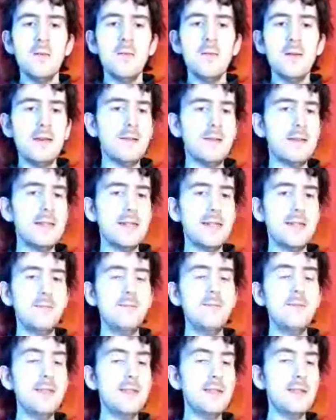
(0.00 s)

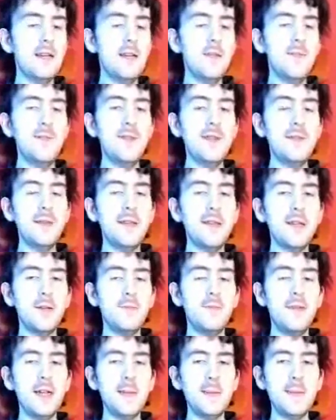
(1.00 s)
Welcome to our TV show
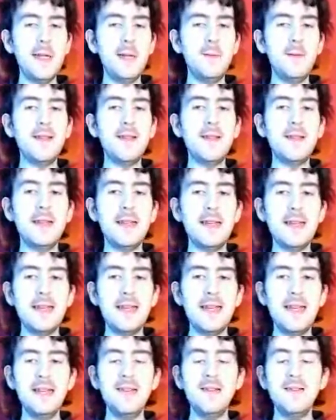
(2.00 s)
Makeup Reviewer
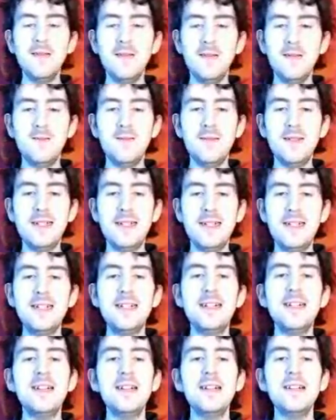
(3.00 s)
today. Oh my.
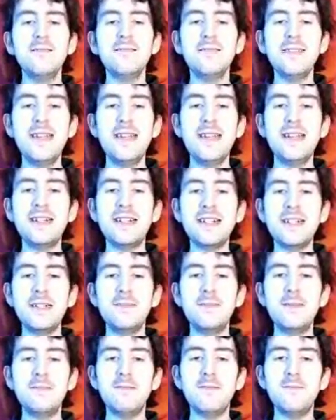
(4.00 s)
We are
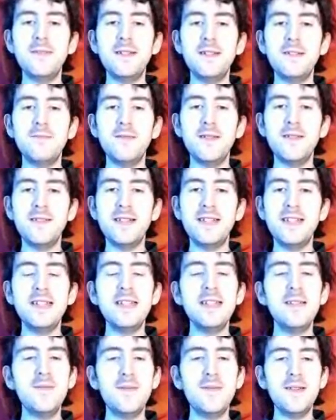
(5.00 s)
going to be reviewing
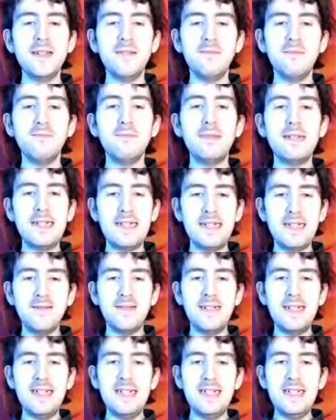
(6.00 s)
the film Power
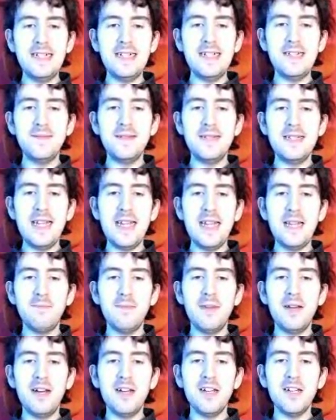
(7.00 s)
Rangers, released
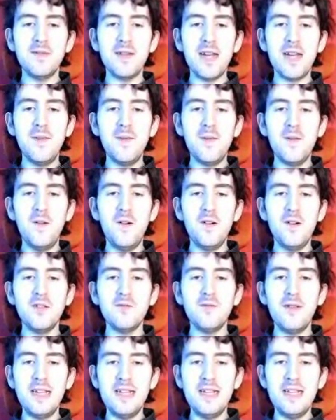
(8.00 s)
March 24,
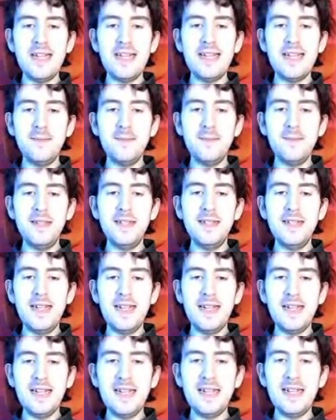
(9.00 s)

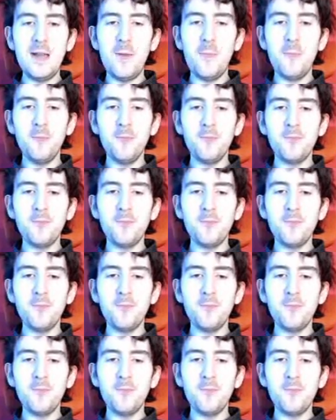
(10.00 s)
2017.